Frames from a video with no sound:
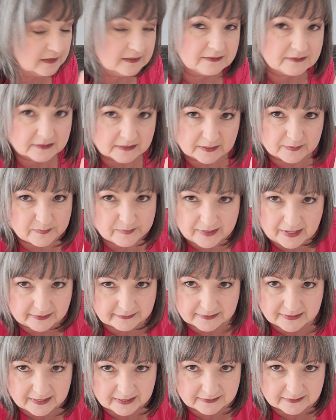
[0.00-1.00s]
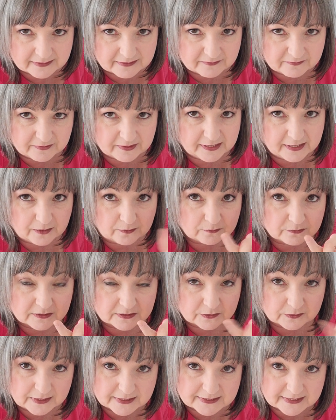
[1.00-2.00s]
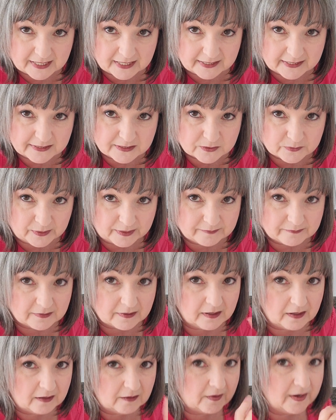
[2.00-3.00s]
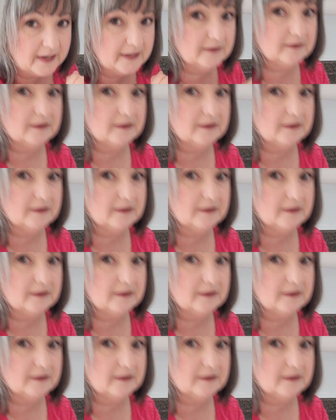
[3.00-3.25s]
It's going to be at the end of the video. So let's get into it. All right.